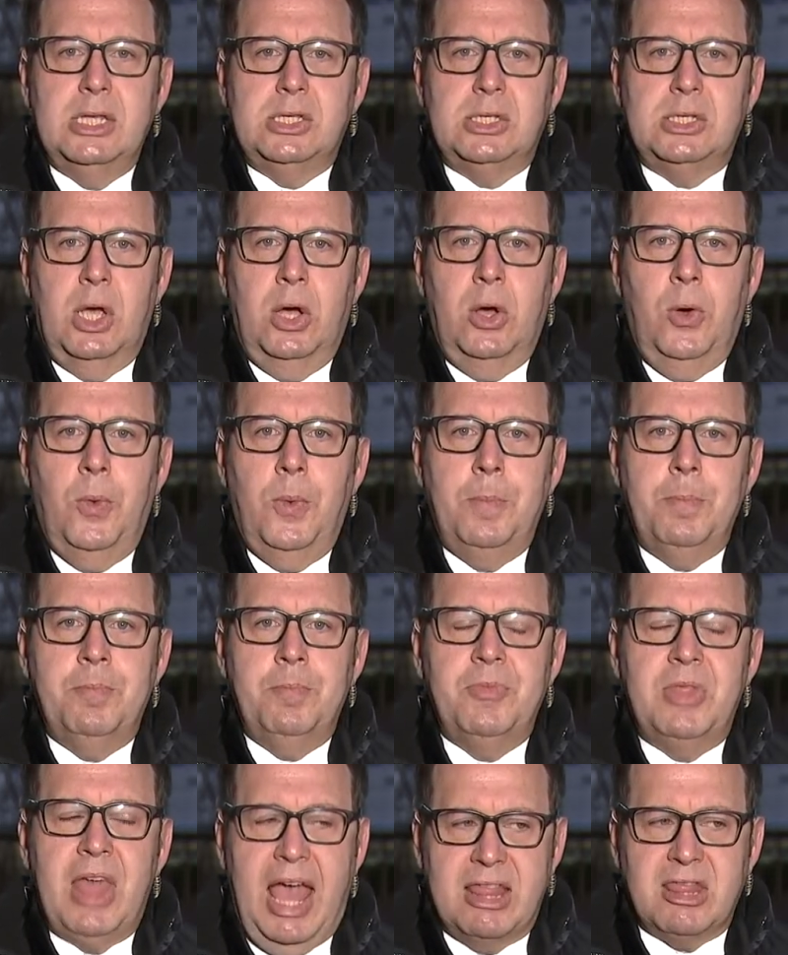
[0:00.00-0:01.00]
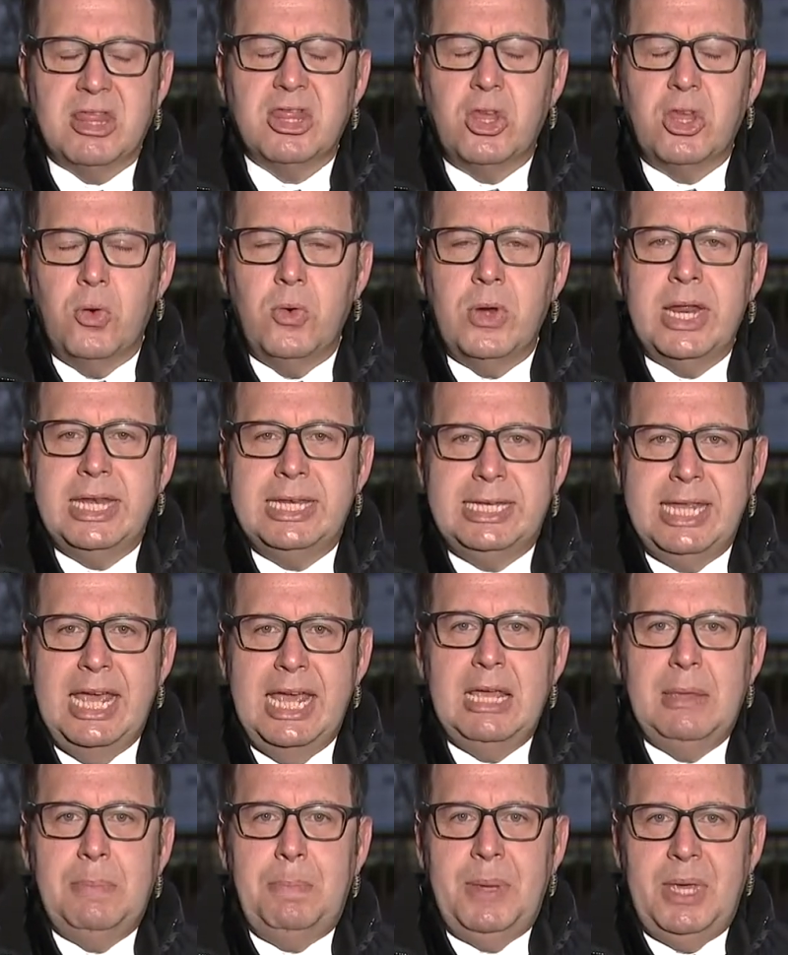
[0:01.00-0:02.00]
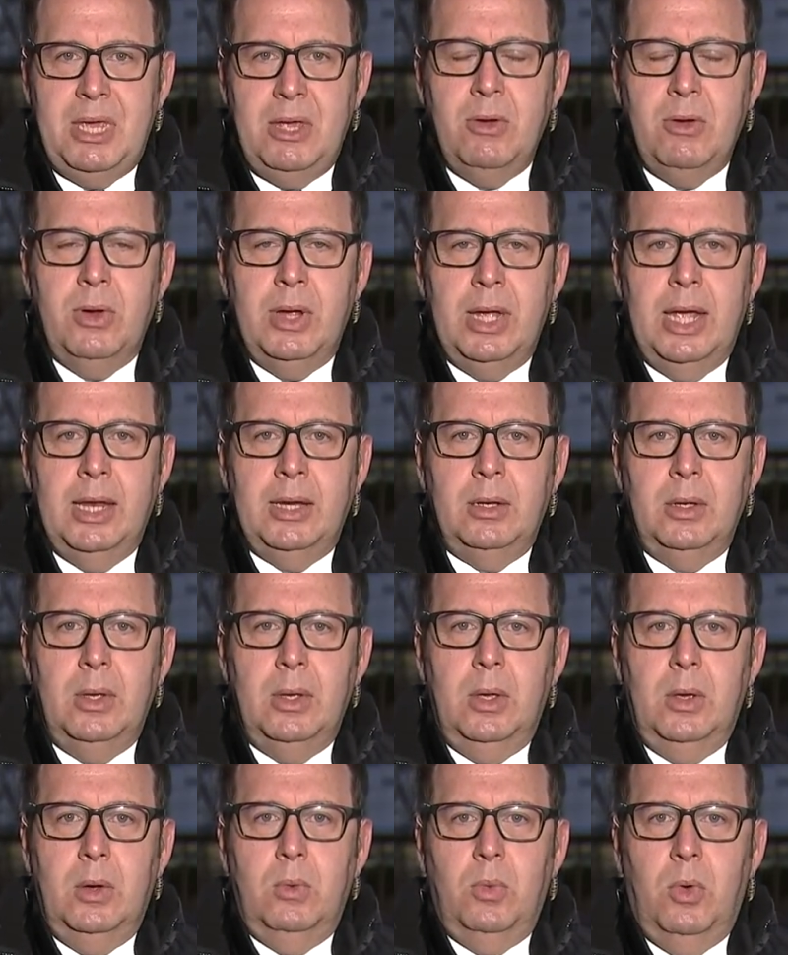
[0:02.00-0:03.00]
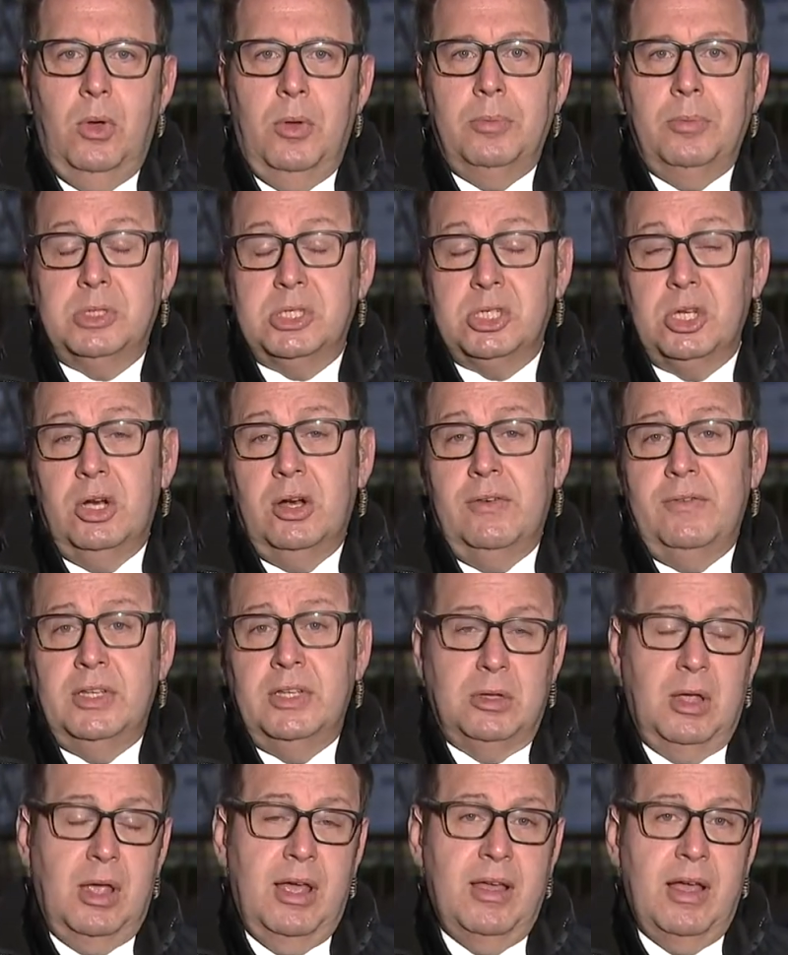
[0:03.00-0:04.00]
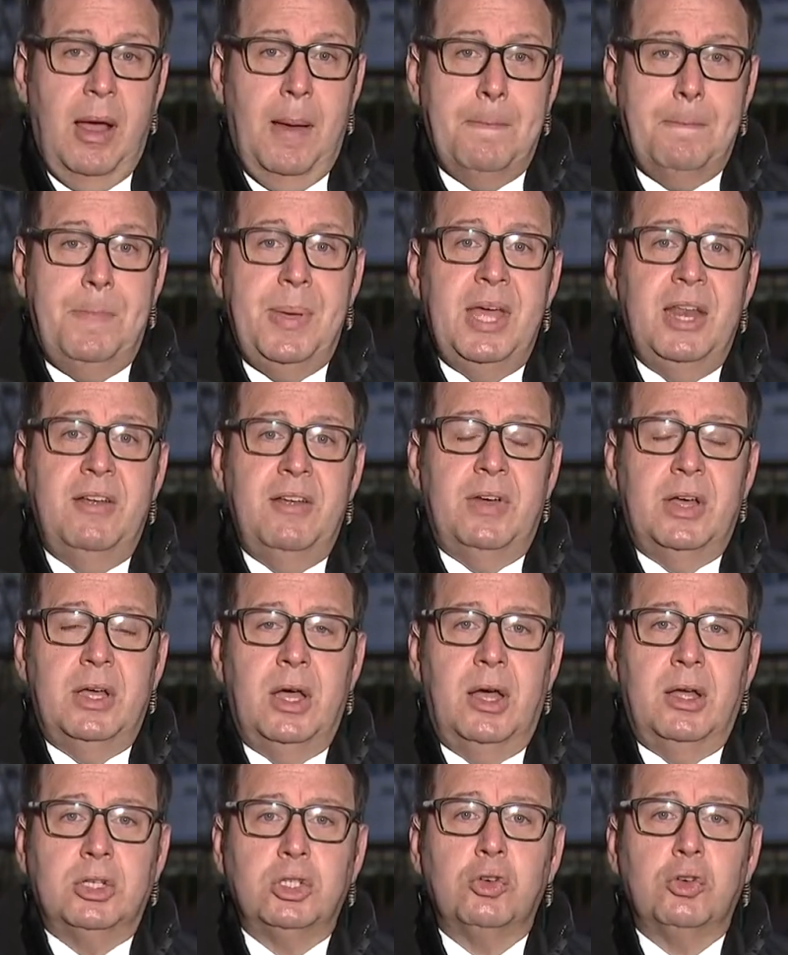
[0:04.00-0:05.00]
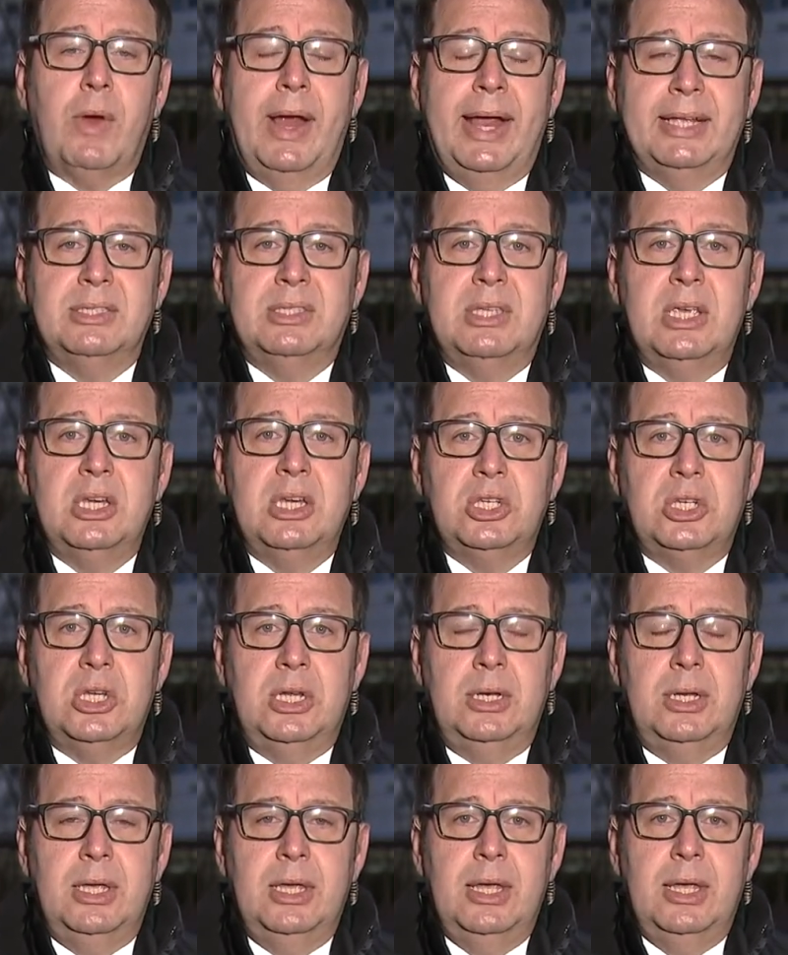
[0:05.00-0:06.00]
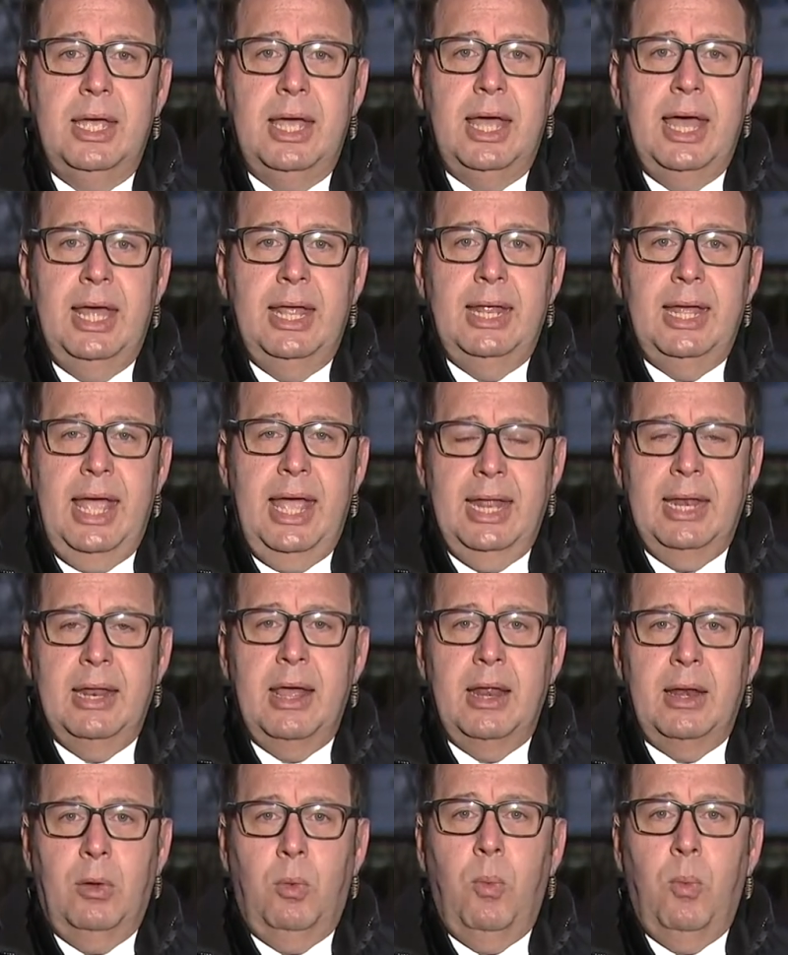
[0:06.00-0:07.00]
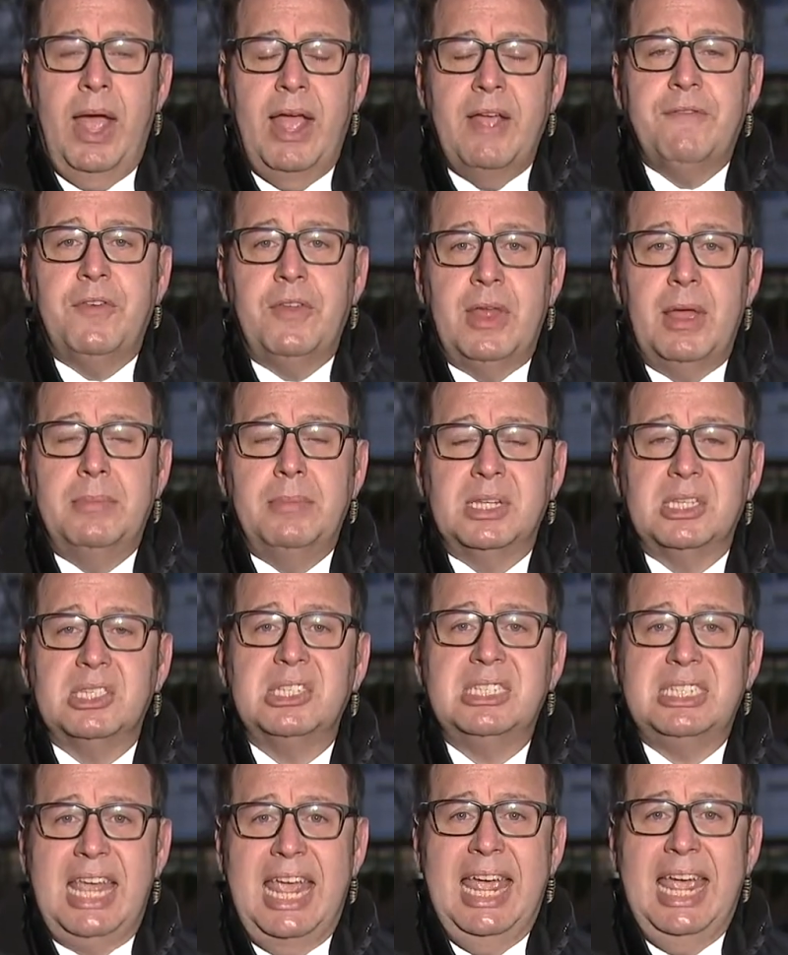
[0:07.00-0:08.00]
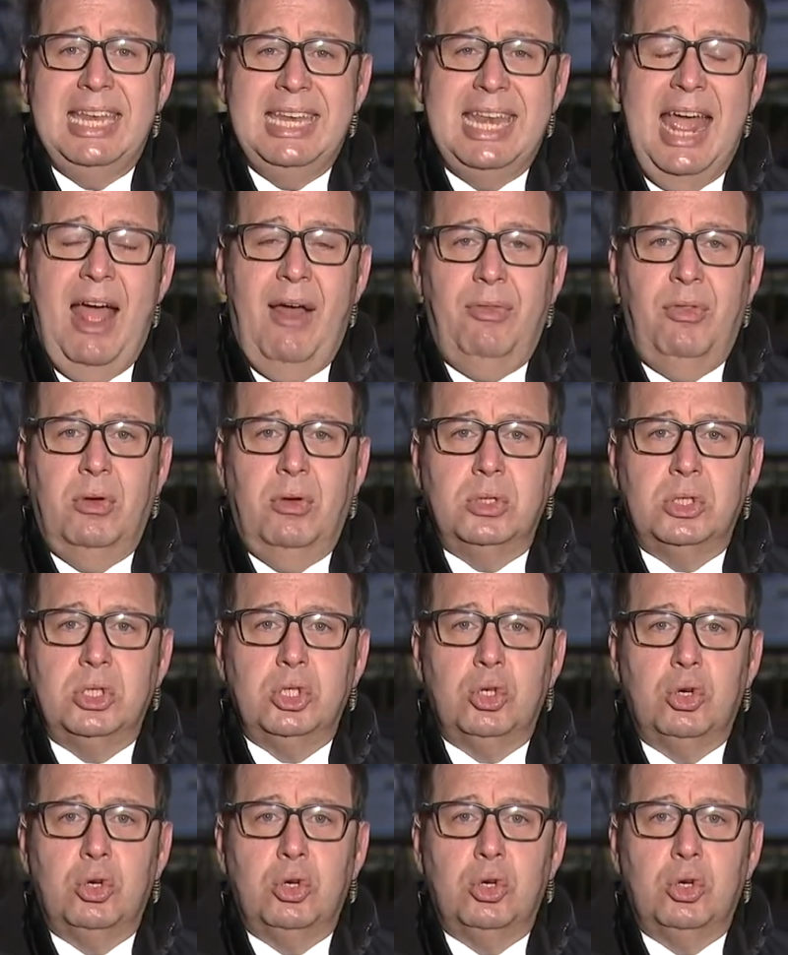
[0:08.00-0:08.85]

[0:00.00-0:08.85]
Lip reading: So that 30-day period will serve as a bit of a transition and a way for them to stand down those